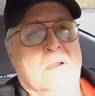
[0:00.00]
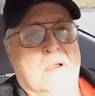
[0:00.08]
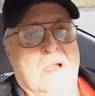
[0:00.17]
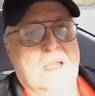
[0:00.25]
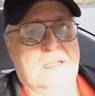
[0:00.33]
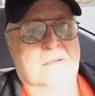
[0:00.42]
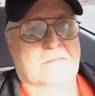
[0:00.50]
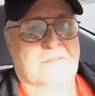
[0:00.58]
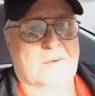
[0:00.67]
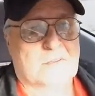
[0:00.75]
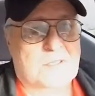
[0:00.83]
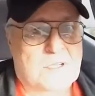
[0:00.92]
Hey there,
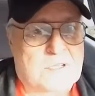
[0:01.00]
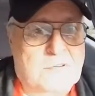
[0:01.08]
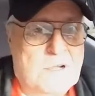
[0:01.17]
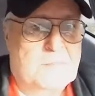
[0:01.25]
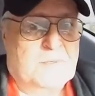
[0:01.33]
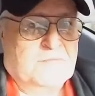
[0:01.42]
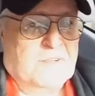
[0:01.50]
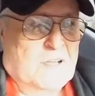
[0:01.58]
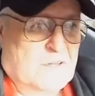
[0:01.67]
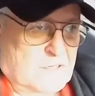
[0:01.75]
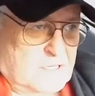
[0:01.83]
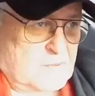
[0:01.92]
folks. Grumpy
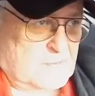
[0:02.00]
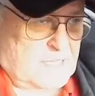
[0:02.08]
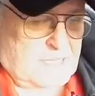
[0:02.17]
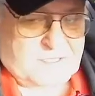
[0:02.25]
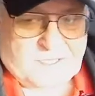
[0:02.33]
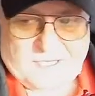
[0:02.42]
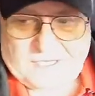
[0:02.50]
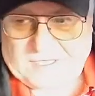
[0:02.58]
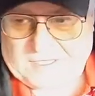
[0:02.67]
Vlogger coming at you.